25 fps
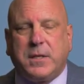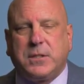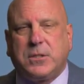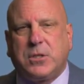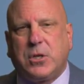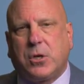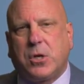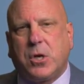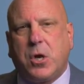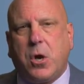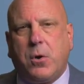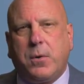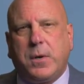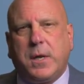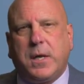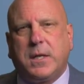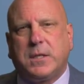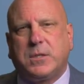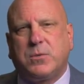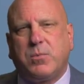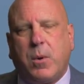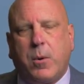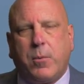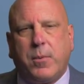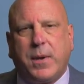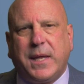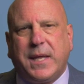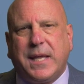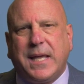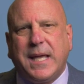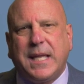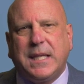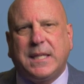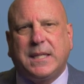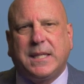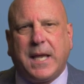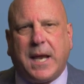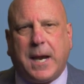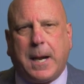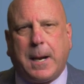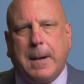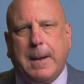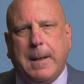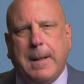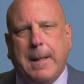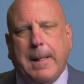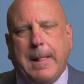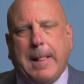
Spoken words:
zirconias when we get there.